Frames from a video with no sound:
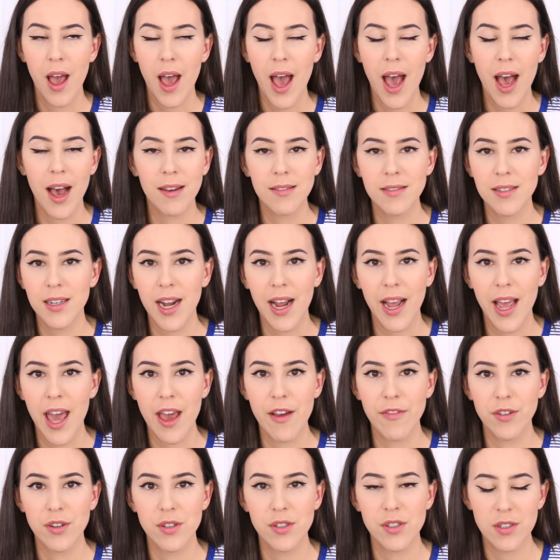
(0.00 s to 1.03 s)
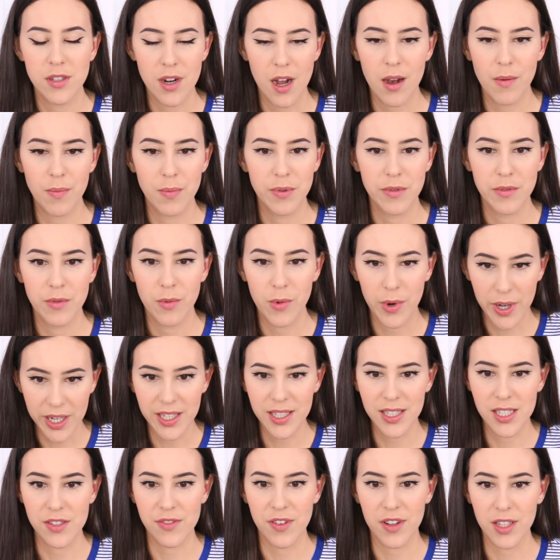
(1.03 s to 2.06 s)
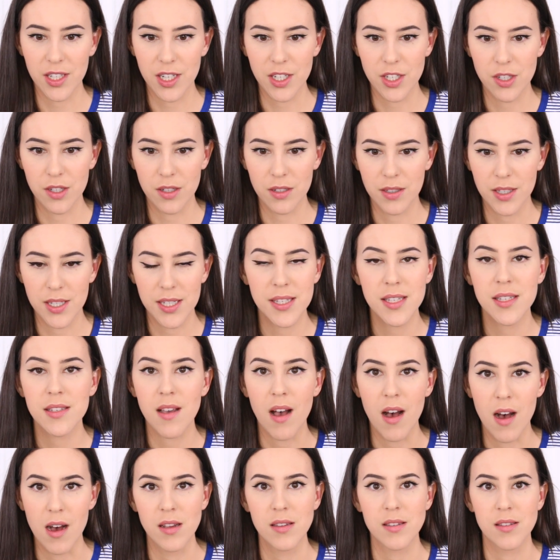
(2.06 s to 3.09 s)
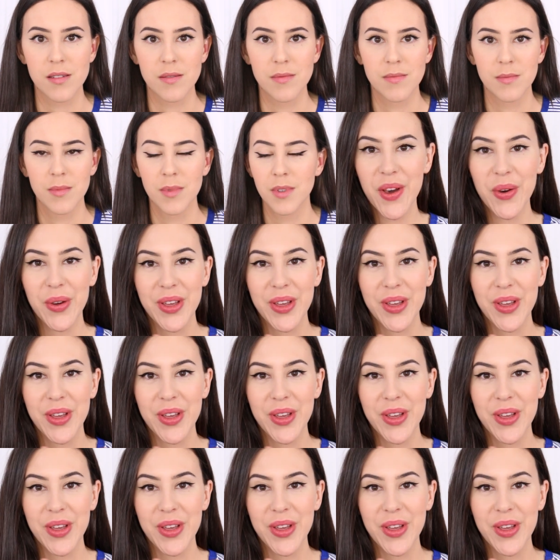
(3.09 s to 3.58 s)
how did I ever stop wearing this foundation? This is awesome.